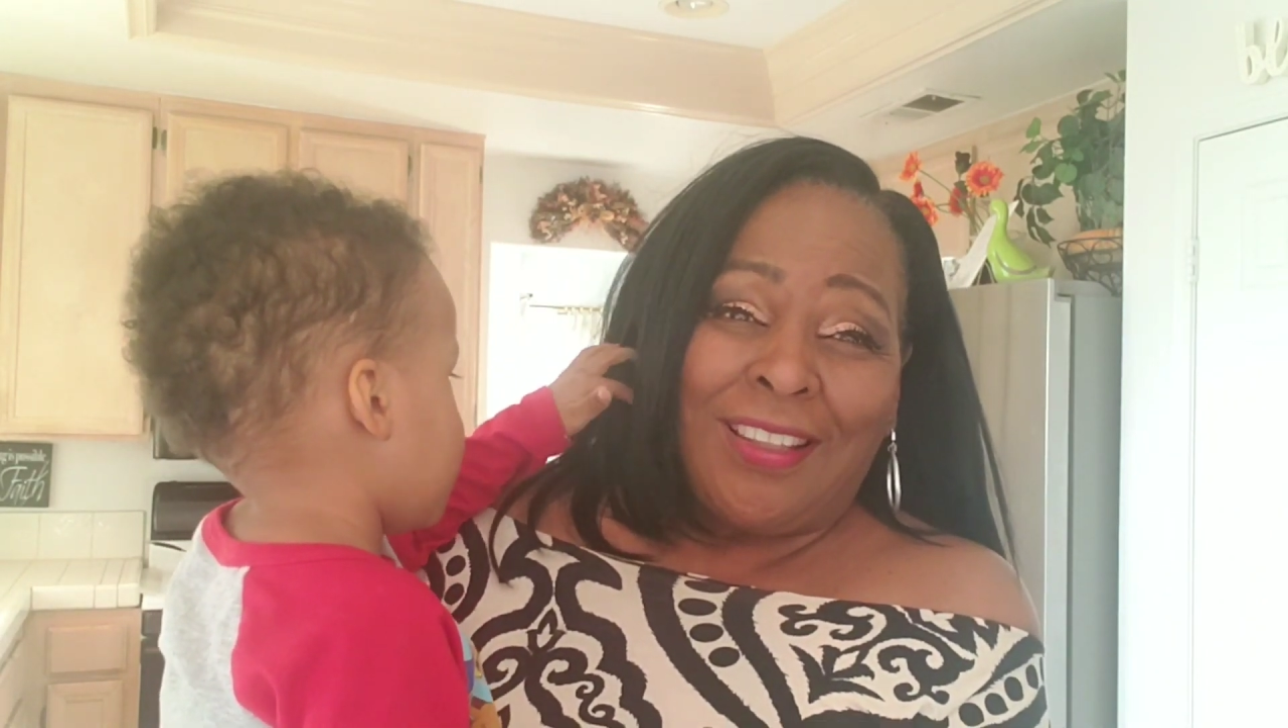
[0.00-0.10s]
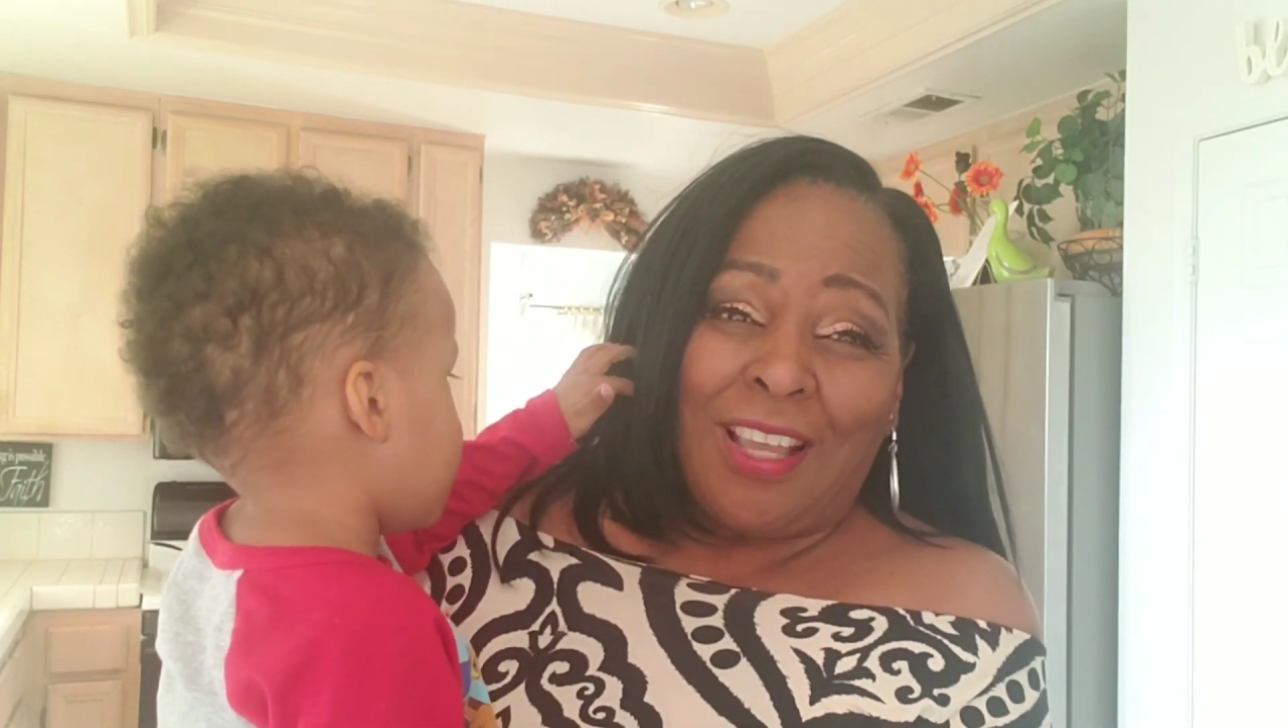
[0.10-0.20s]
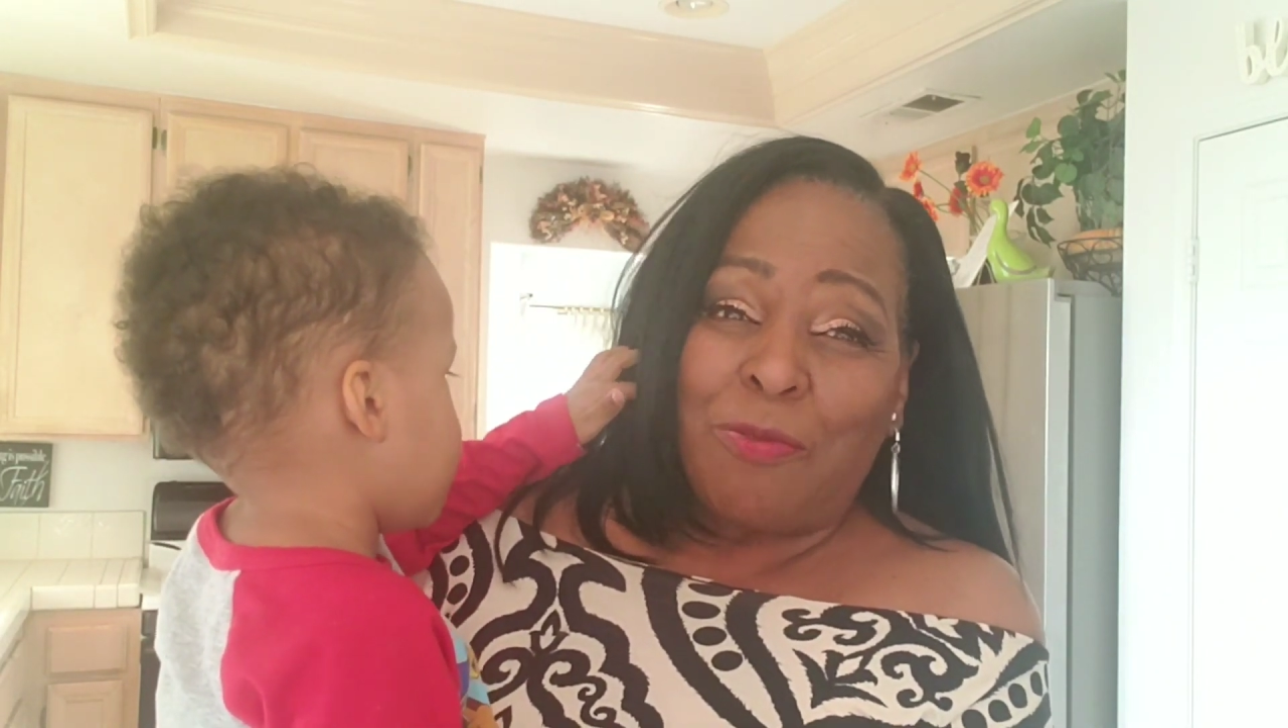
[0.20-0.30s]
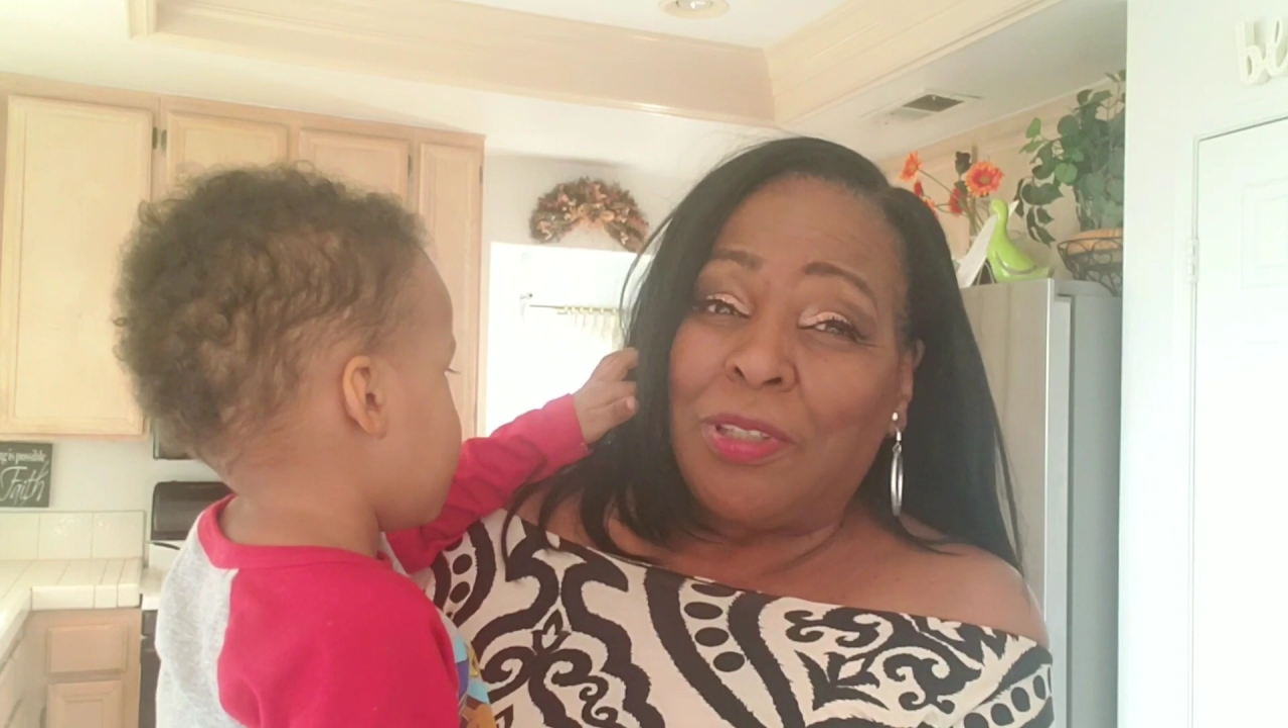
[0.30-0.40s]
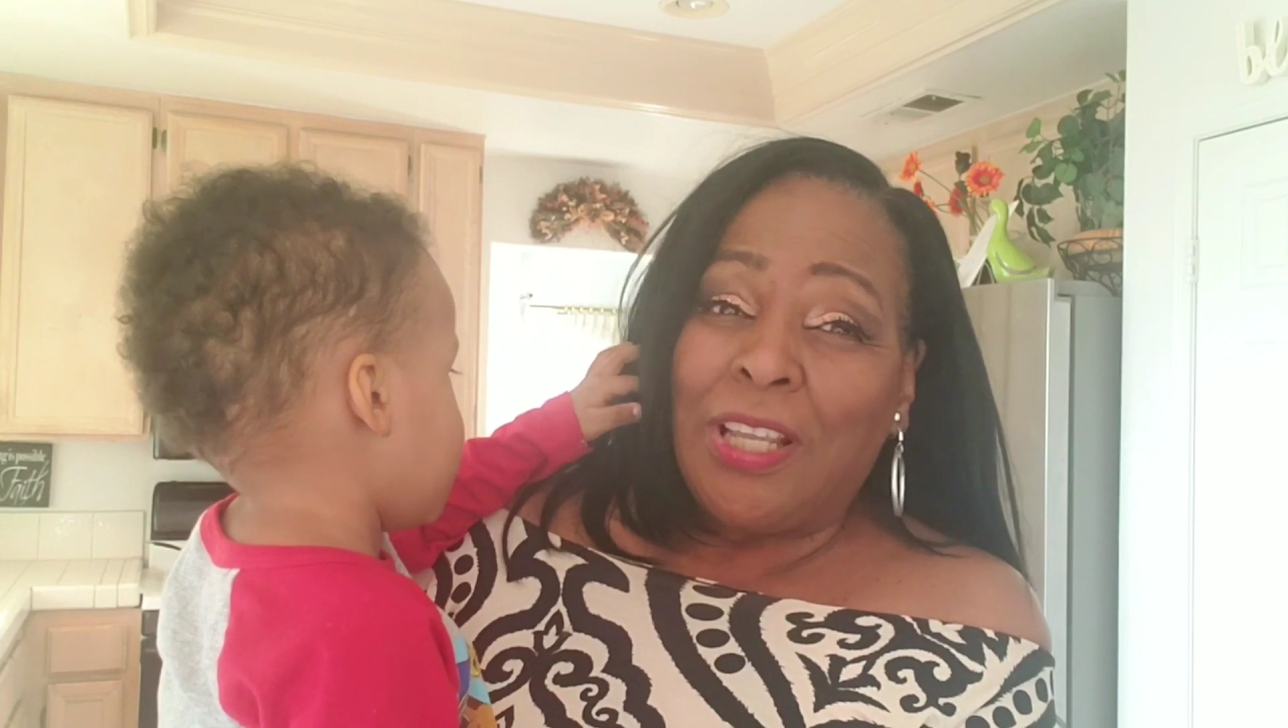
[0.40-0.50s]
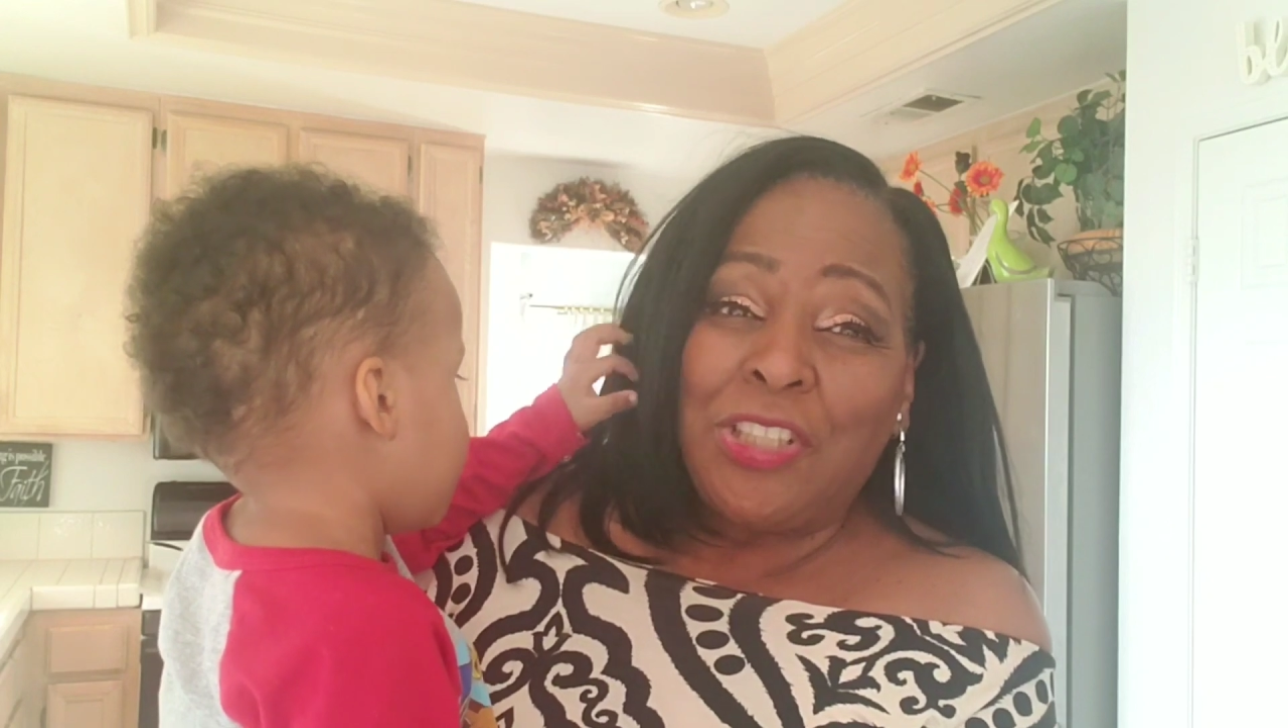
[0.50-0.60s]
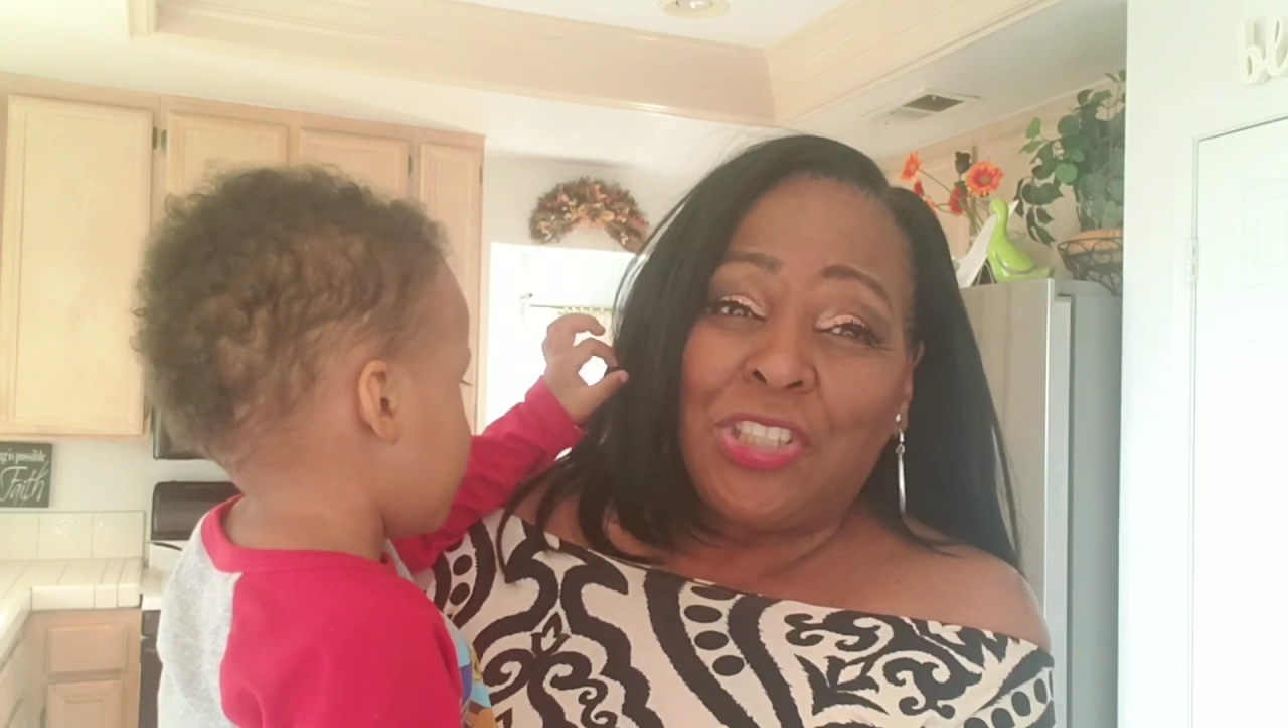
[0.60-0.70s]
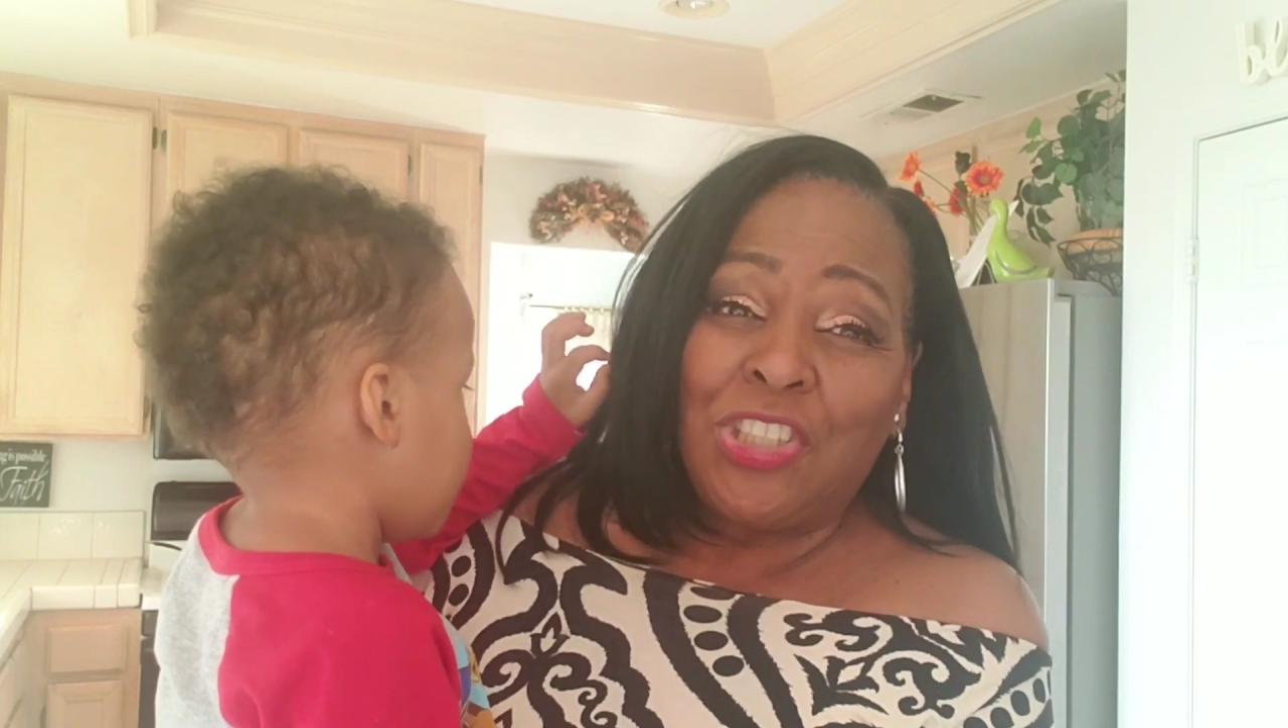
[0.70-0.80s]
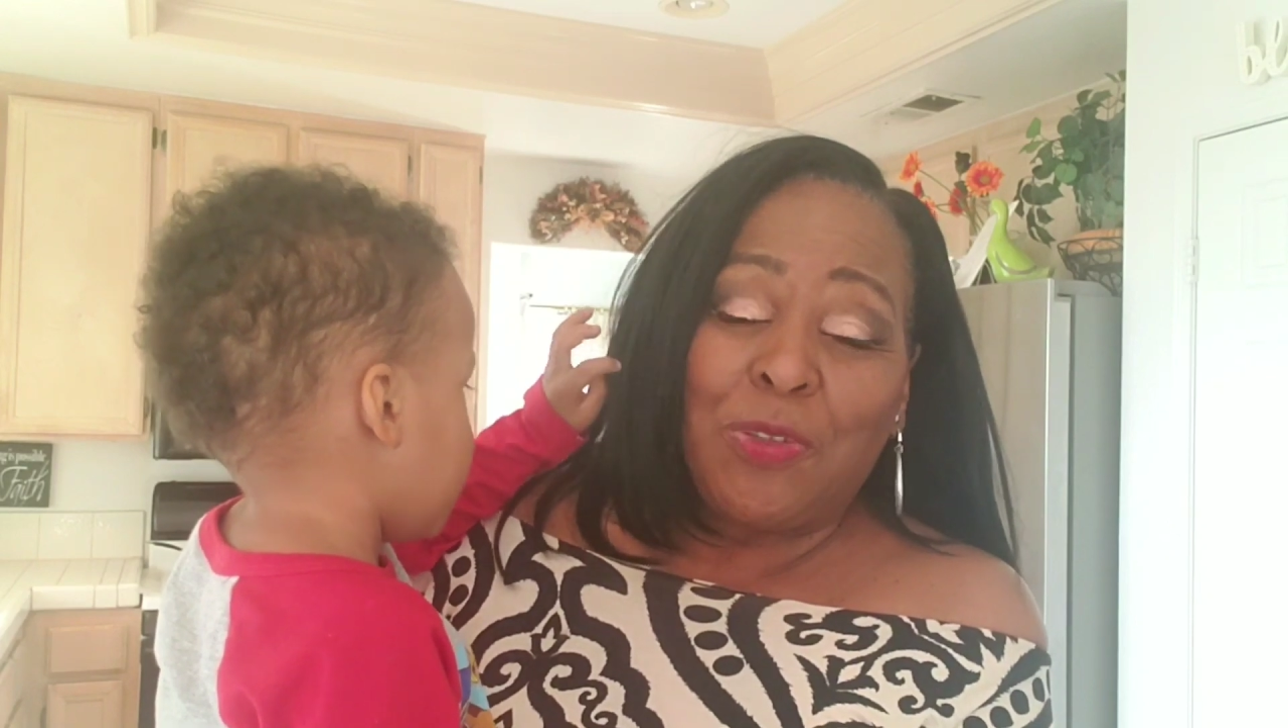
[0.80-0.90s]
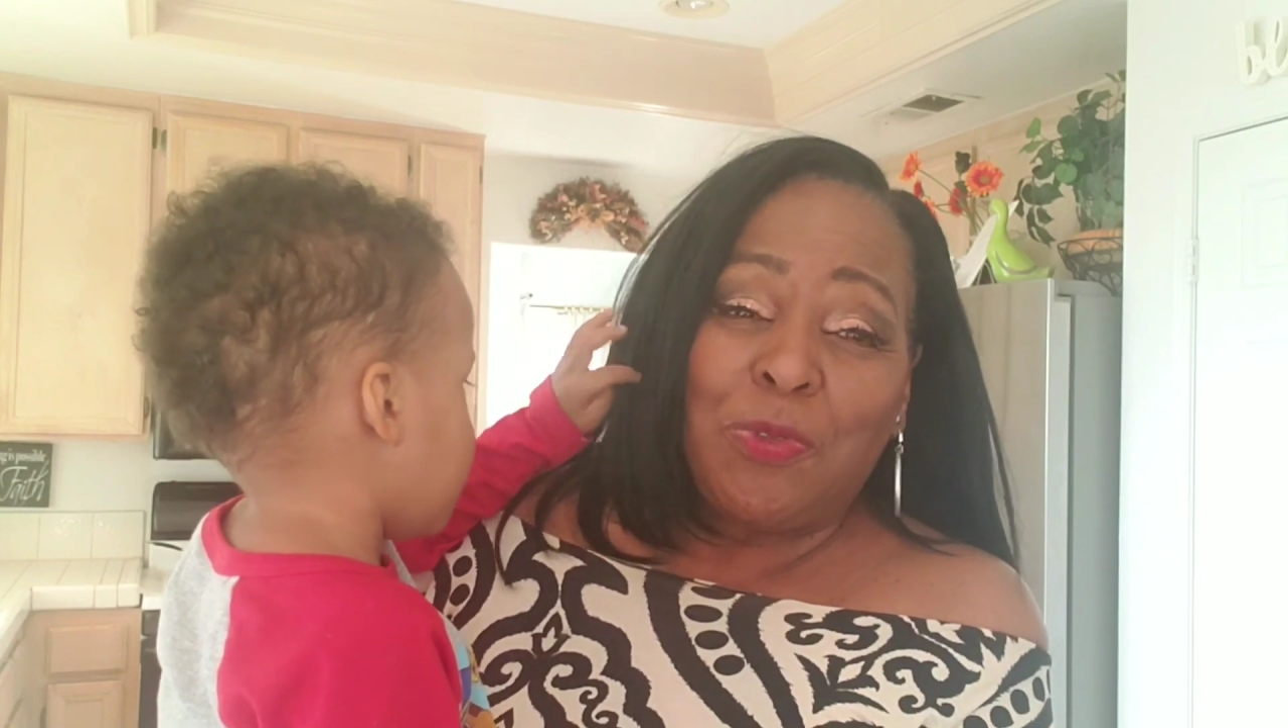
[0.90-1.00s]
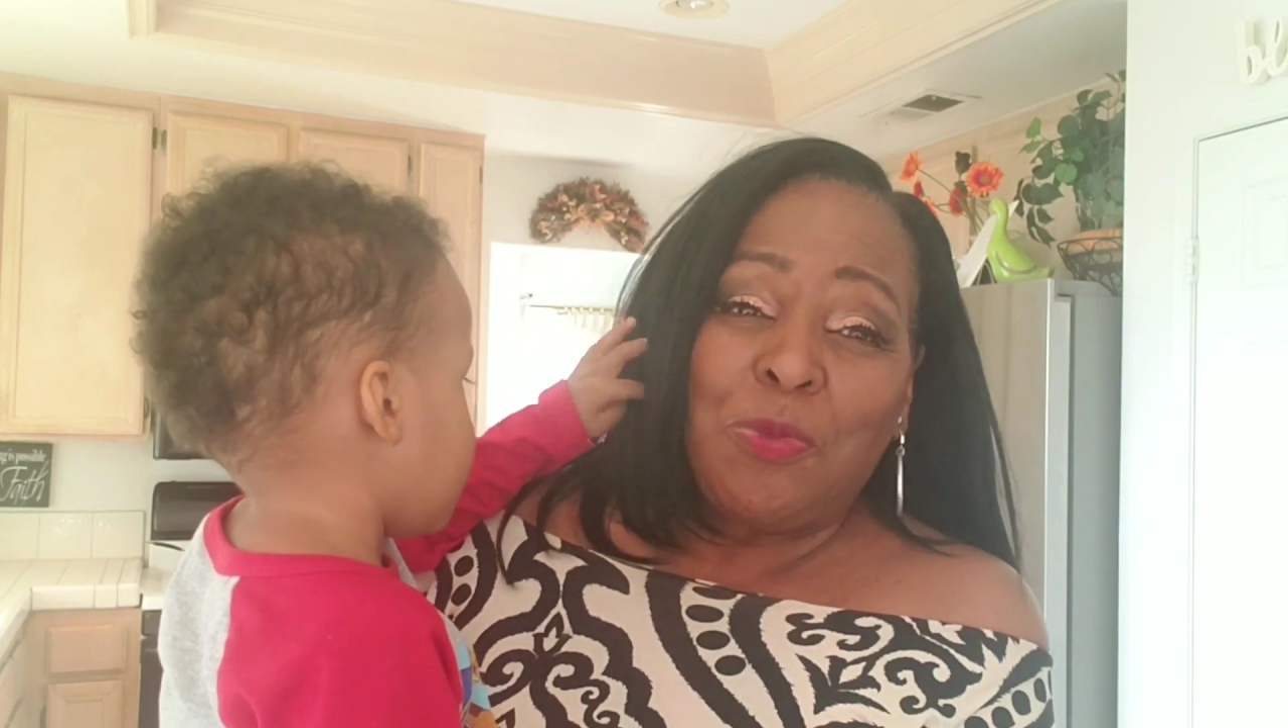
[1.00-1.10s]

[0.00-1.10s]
that relationship